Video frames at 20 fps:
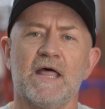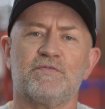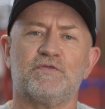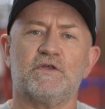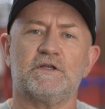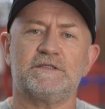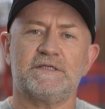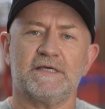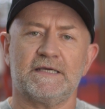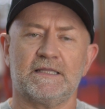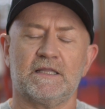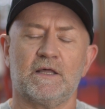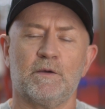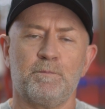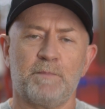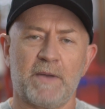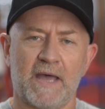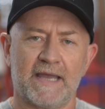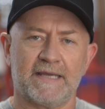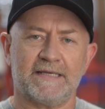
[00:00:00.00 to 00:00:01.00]
The dealer
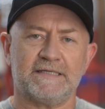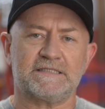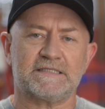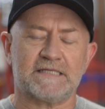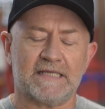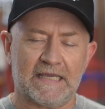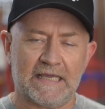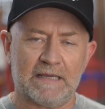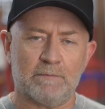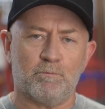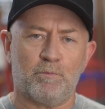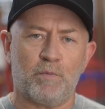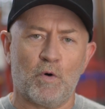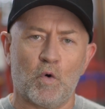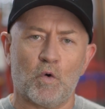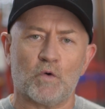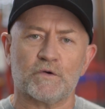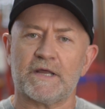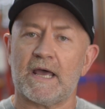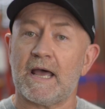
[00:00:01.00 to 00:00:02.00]
pays the
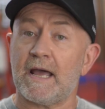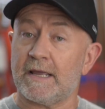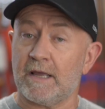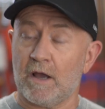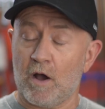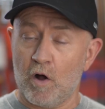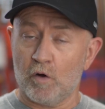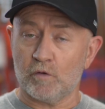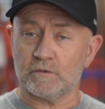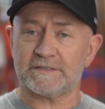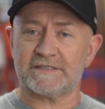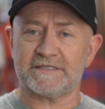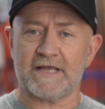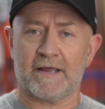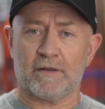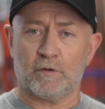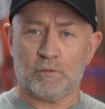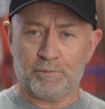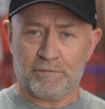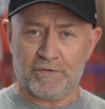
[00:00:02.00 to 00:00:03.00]
importer a
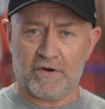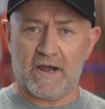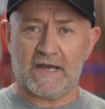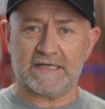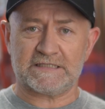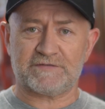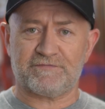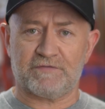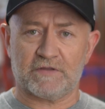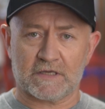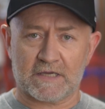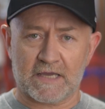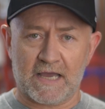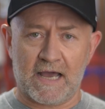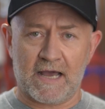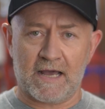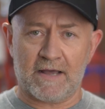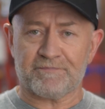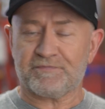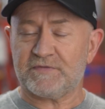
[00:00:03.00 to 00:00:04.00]
wholesale price for the
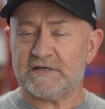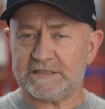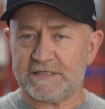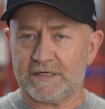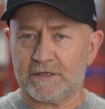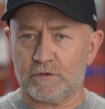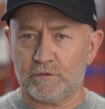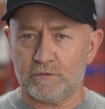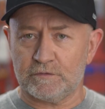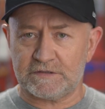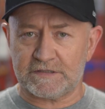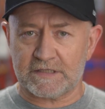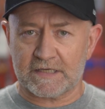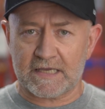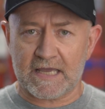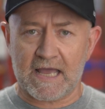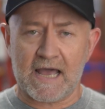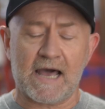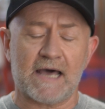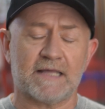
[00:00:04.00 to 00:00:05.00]
car. This includes the
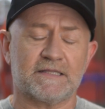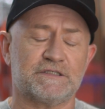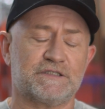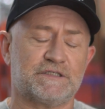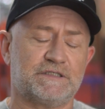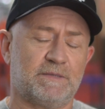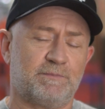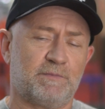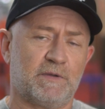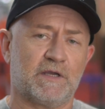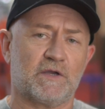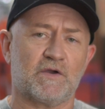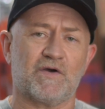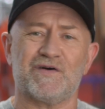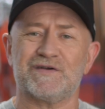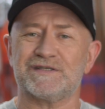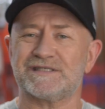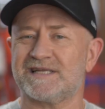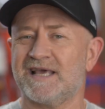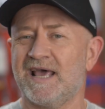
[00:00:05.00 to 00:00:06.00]
car, the shipping
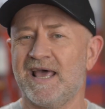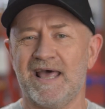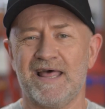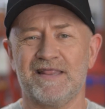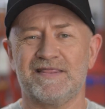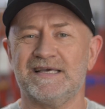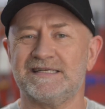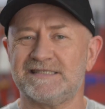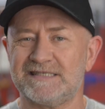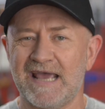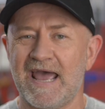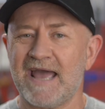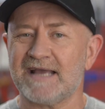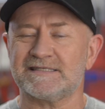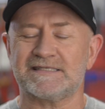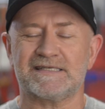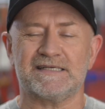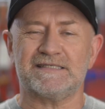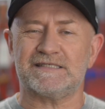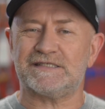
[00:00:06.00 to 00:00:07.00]
cost, the
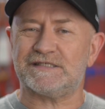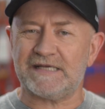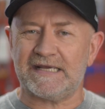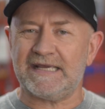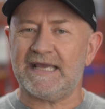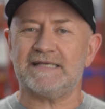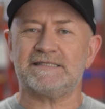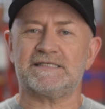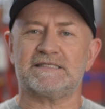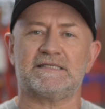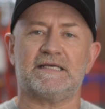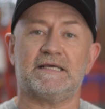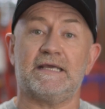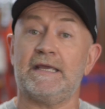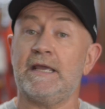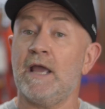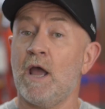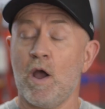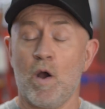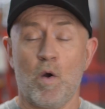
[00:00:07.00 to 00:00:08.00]
taxes,
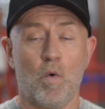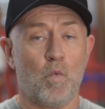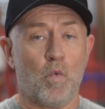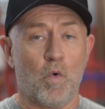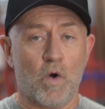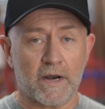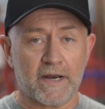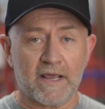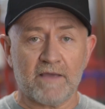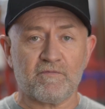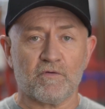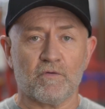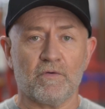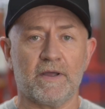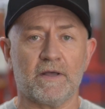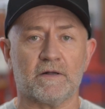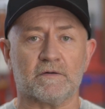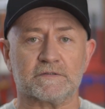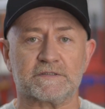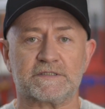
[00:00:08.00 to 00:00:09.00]
GST, whatever
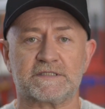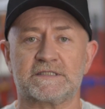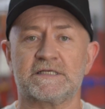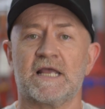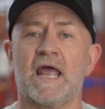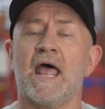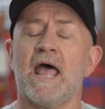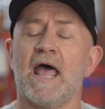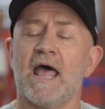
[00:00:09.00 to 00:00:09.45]
else.